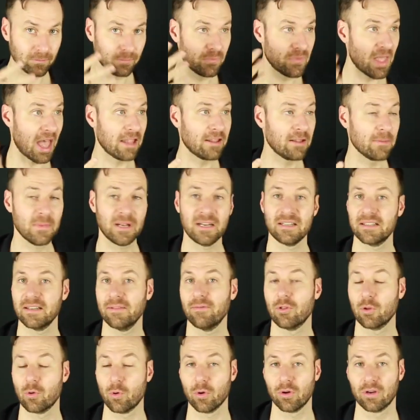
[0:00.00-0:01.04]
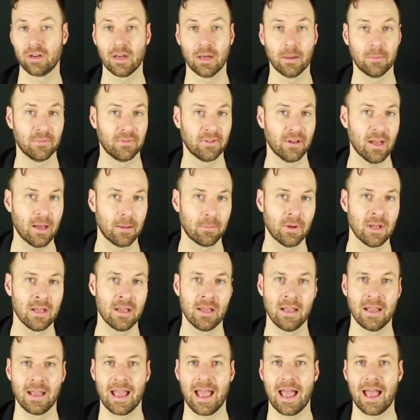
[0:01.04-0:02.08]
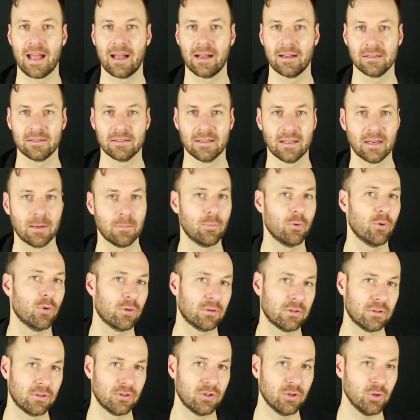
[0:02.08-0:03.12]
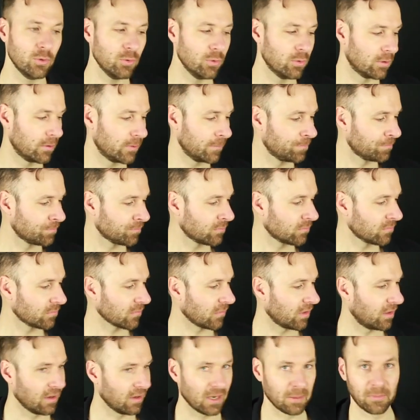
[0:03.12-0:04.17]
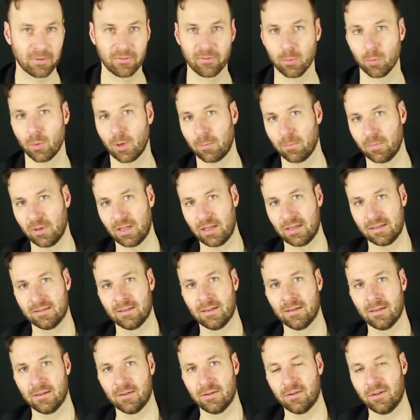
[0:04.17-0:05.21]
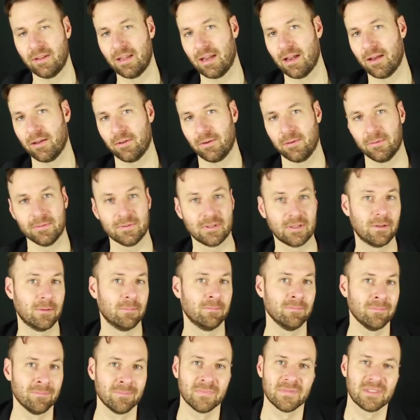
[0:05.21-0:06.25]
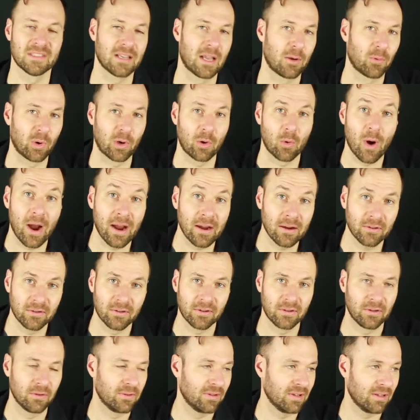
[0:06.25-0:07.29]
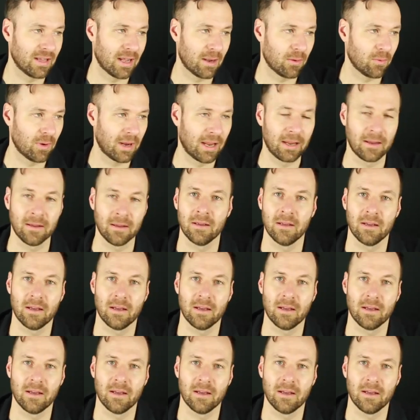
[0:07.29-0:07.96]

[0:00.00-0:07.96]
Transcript: that diminished seventh chord comes up as an important tool to get me from one place to the other. So it's not required to use it that way,